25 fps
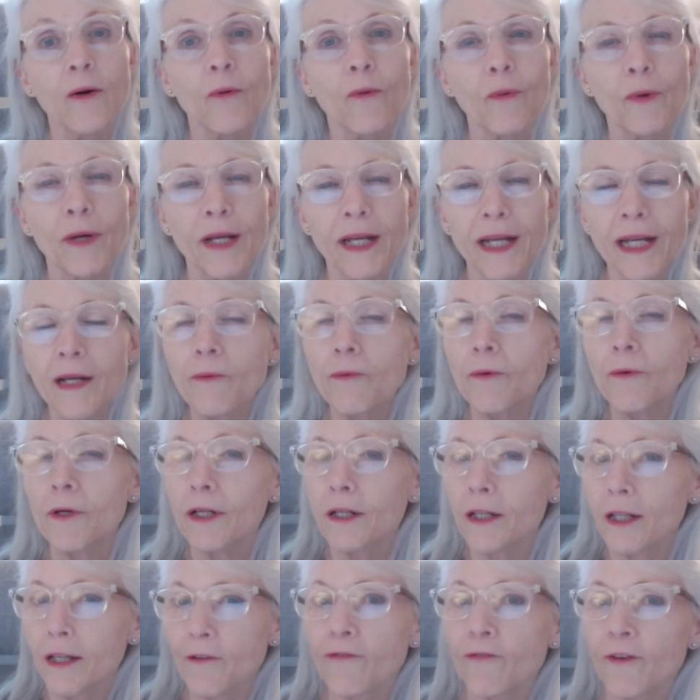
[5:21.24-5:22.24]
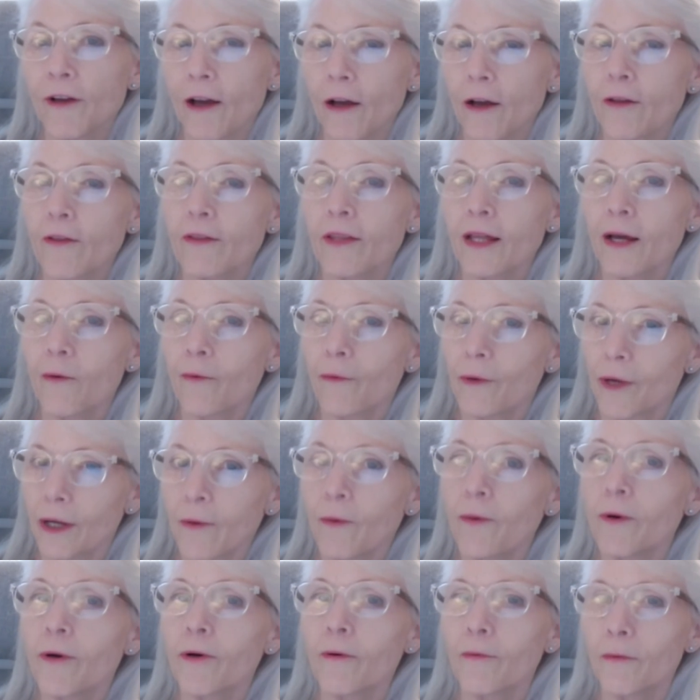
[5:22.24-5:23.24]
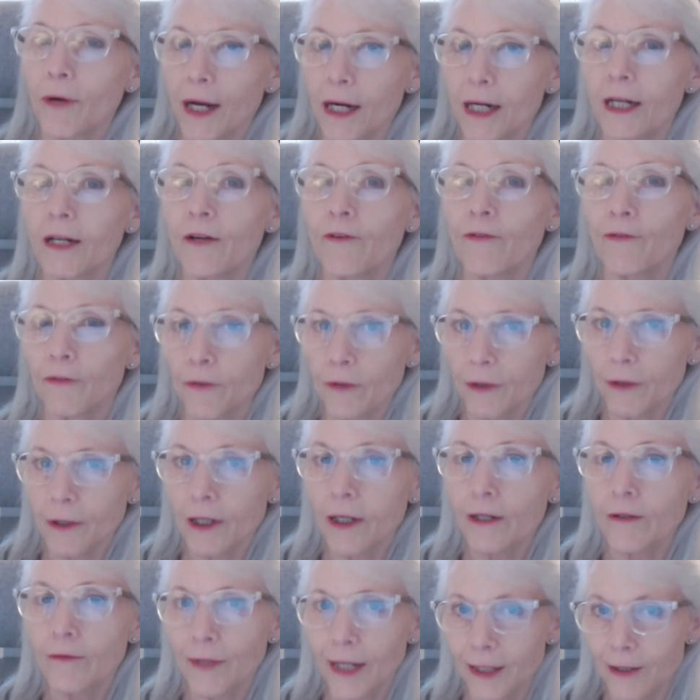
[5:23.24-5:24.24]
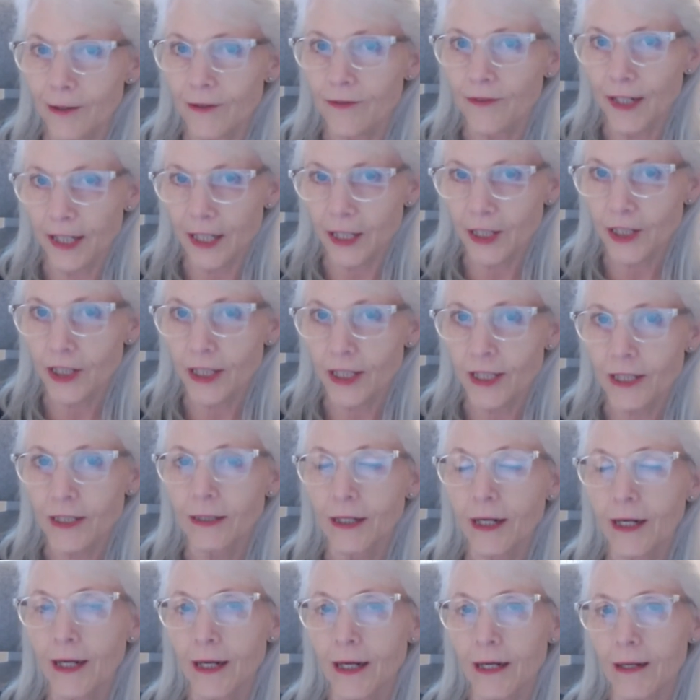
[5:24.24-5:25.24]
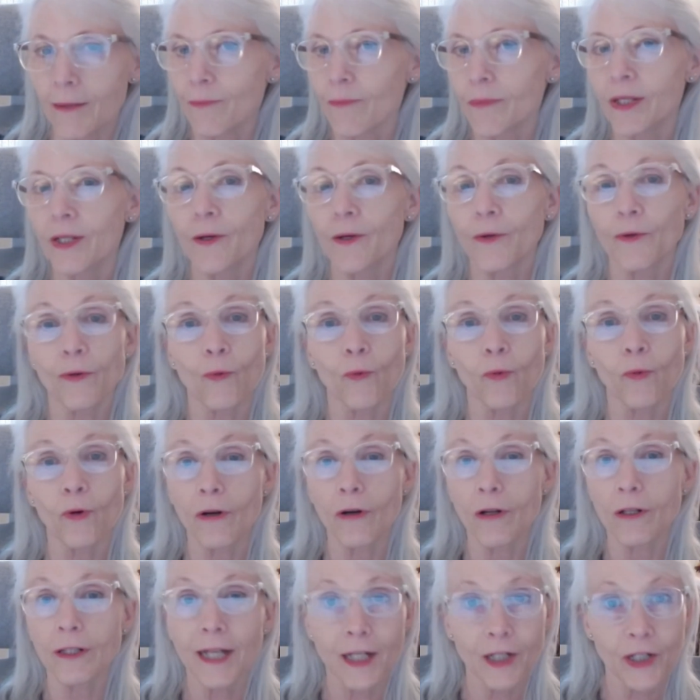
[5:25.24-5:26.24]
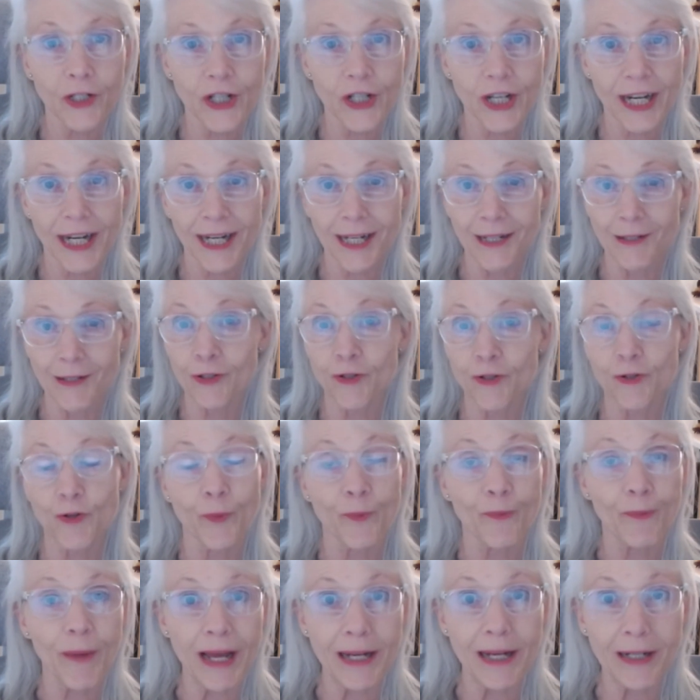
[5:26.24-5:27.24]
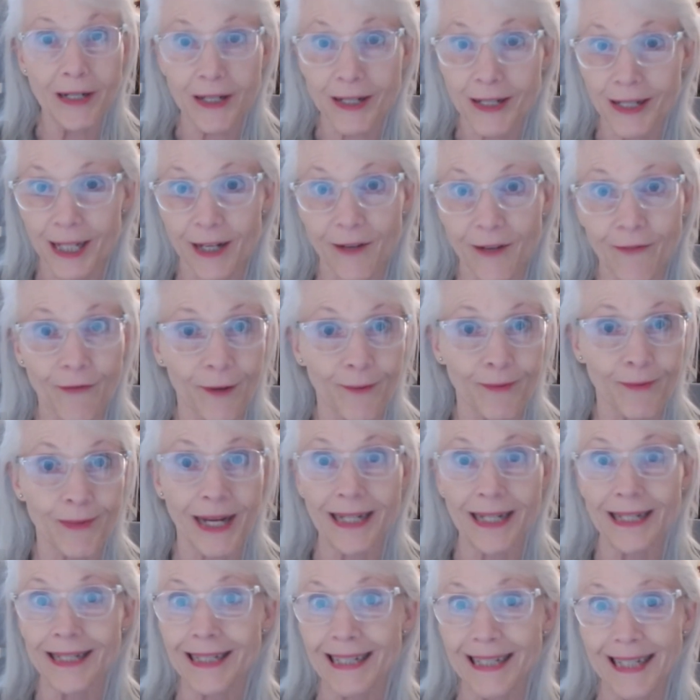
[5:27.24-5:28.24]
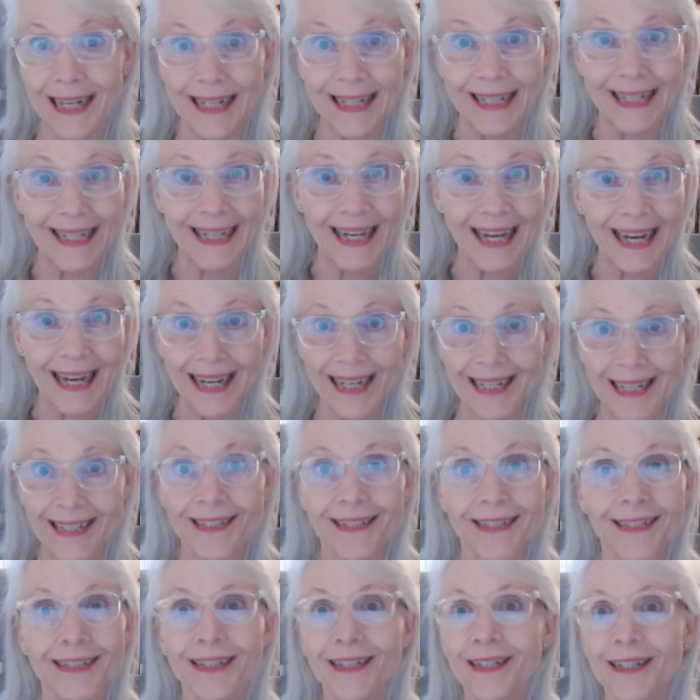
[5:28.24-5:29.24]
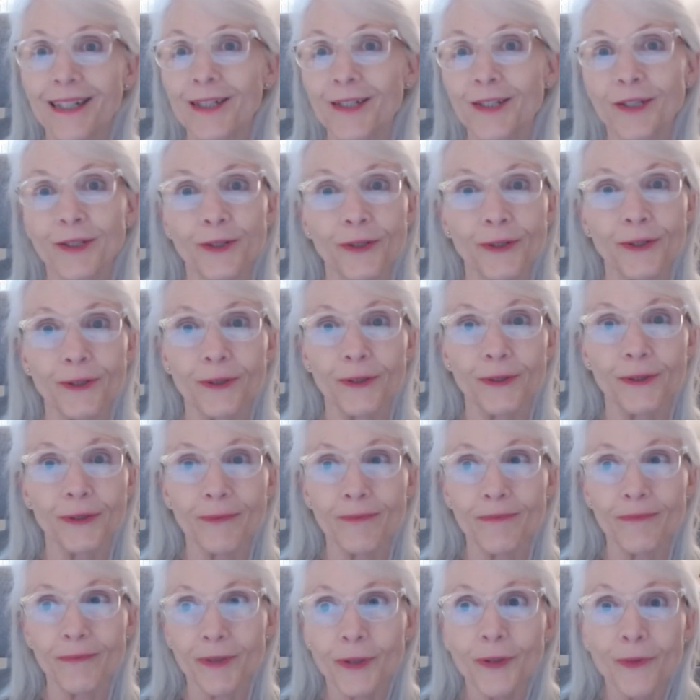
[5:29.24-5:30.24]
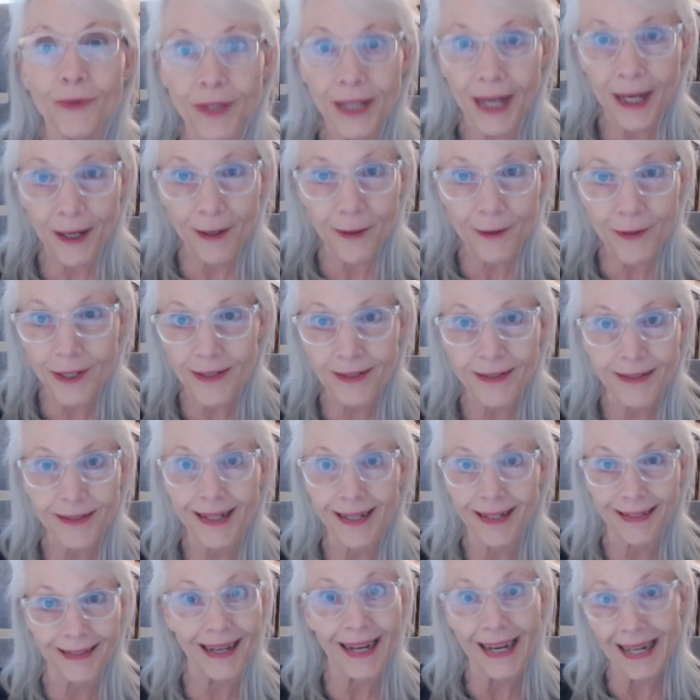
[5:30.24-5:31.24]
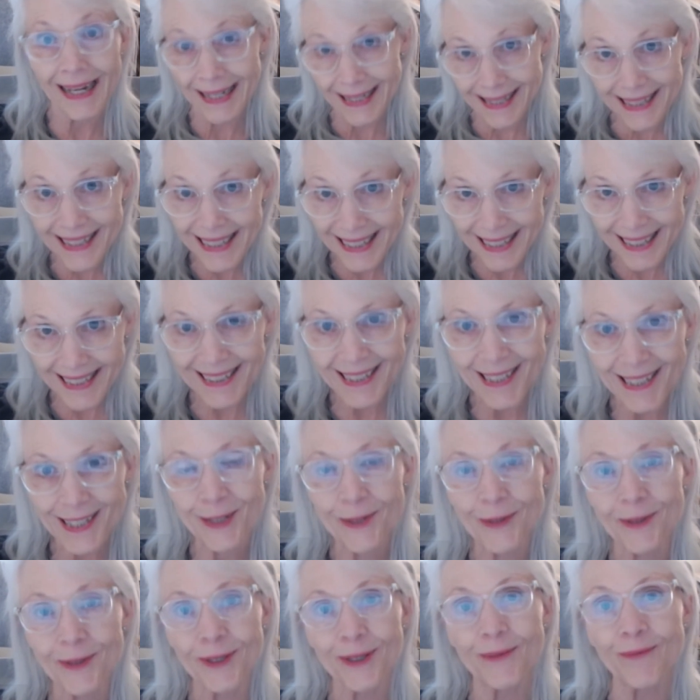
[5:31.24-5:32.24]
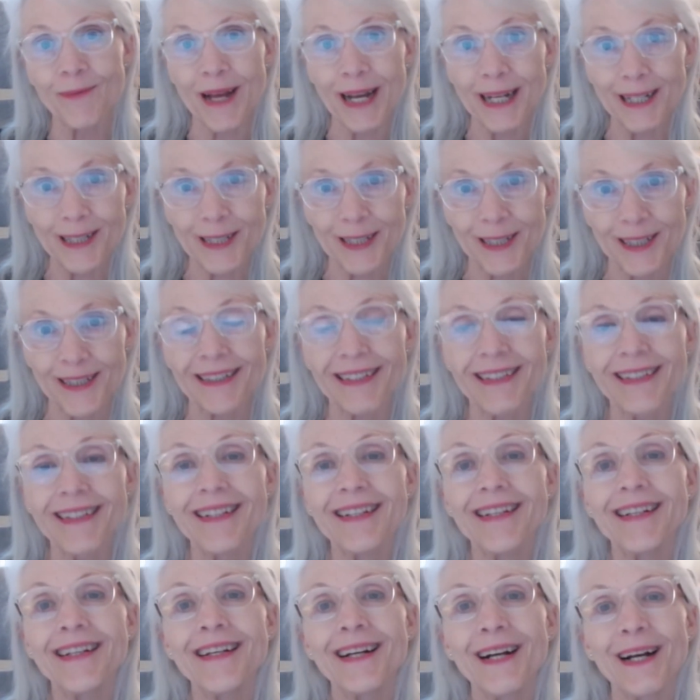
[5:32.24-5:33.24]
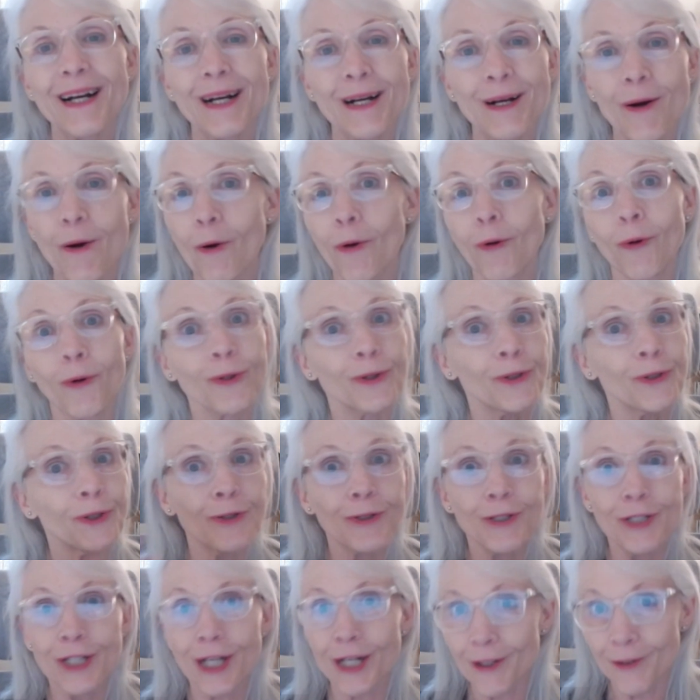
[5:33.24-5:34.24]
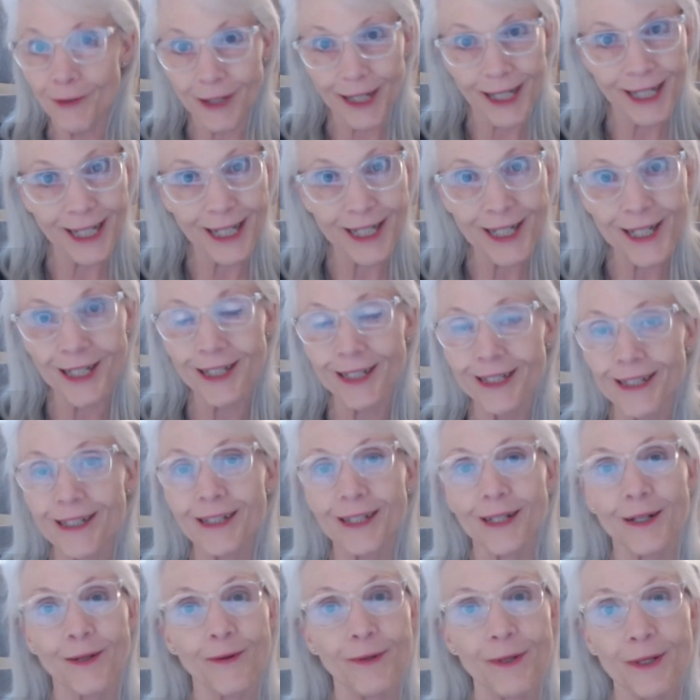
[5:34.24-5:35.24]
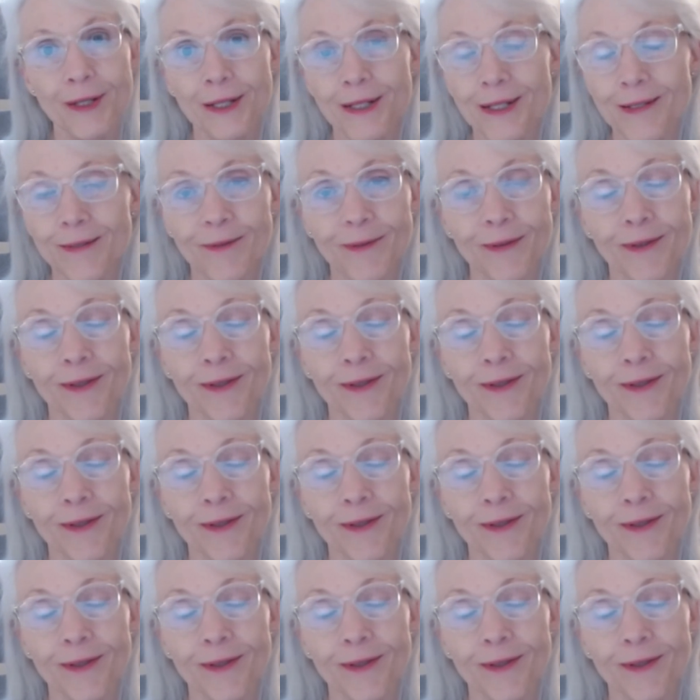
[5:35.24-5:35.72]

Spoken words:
we really felt that we were ready for a renovation. The world had changed tremendously from 1998 to 2018, as you can imagine. A whole new generation. There was